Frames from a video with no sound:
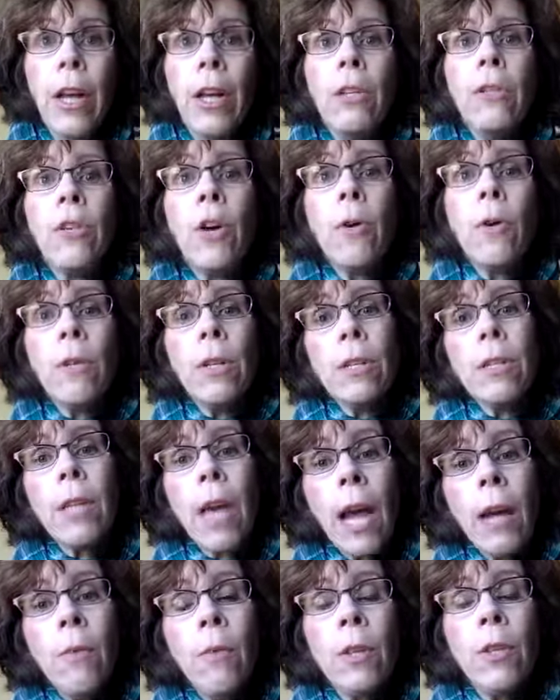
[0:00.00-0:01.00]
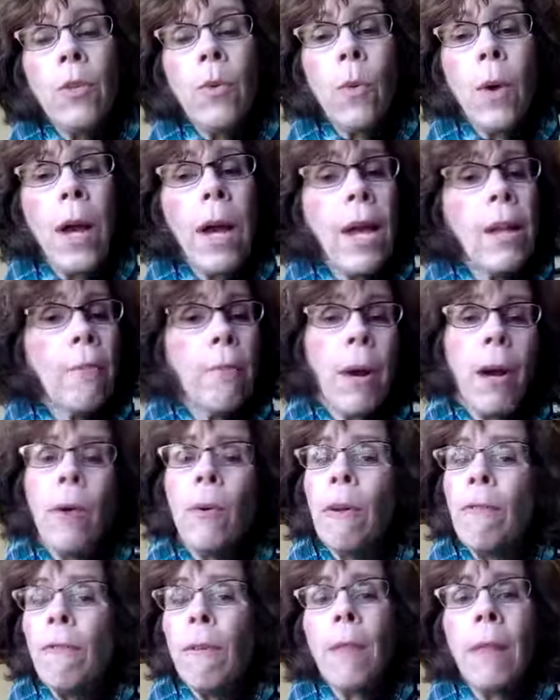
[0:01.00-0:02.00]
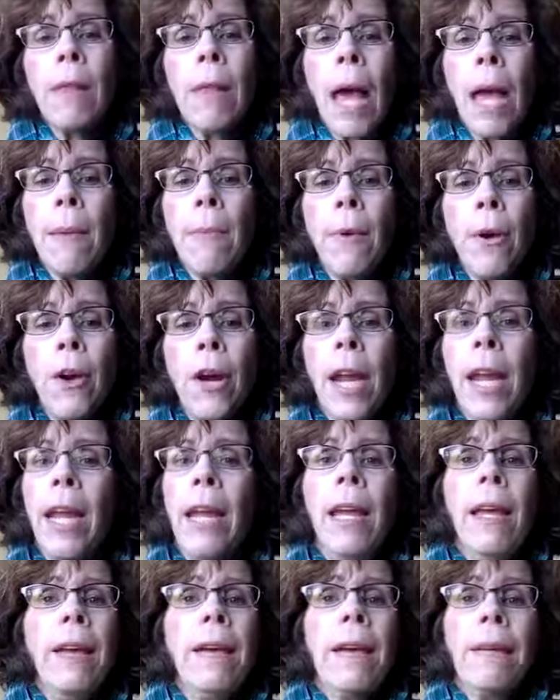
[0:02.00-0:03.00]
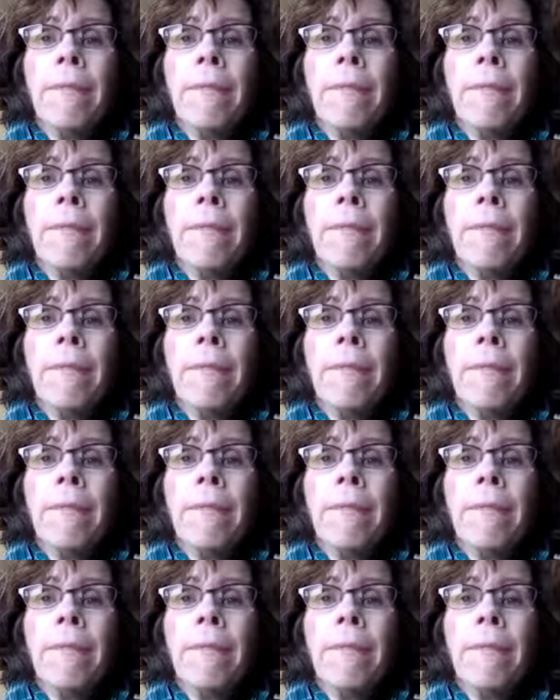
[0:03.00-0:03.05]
So decide which one, borrow it from the library,